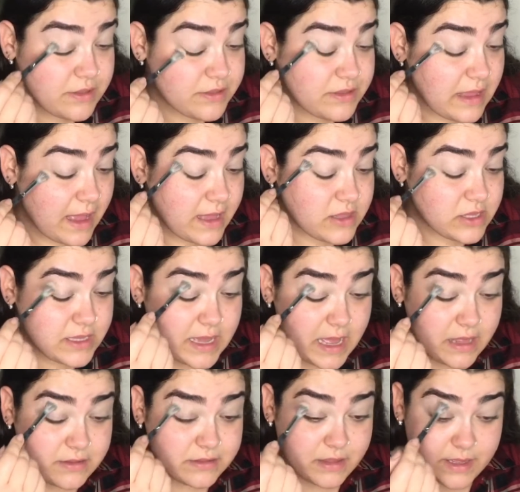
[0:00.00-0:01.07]
This actually
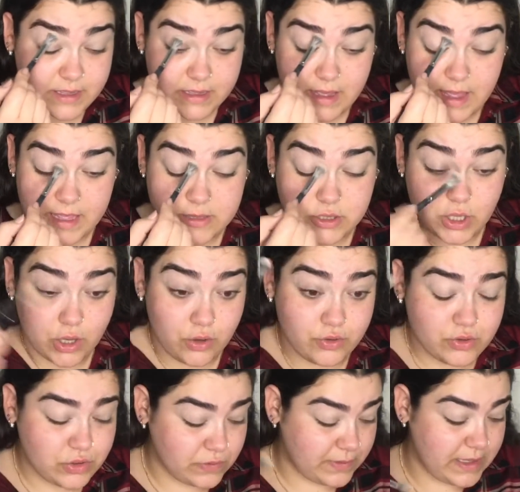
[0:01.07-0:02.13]
has like a
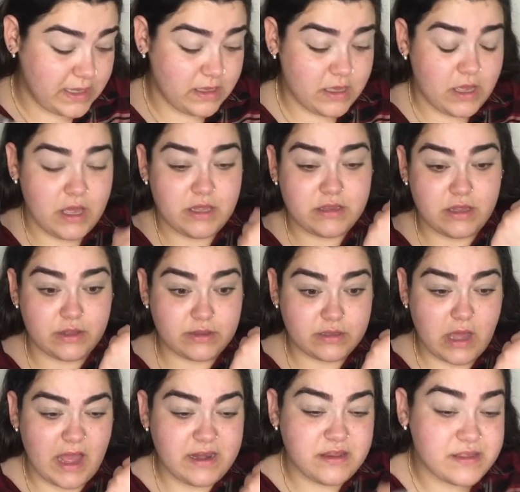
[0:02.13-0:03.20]
tone to it. So it's
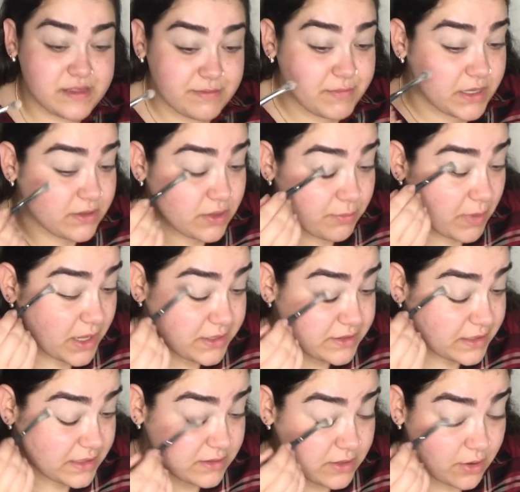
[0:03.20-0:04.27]
kind of similar to my
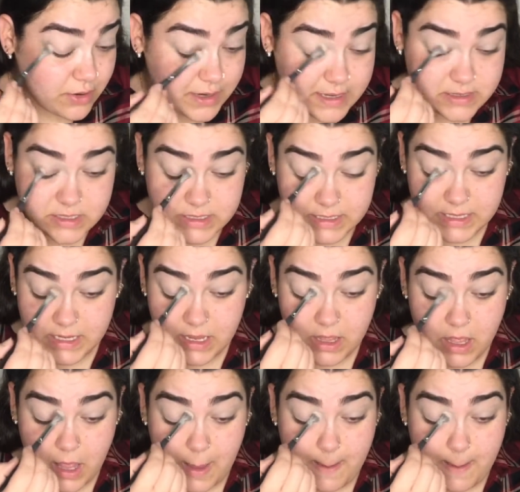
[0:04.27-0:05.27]
skin tone actually.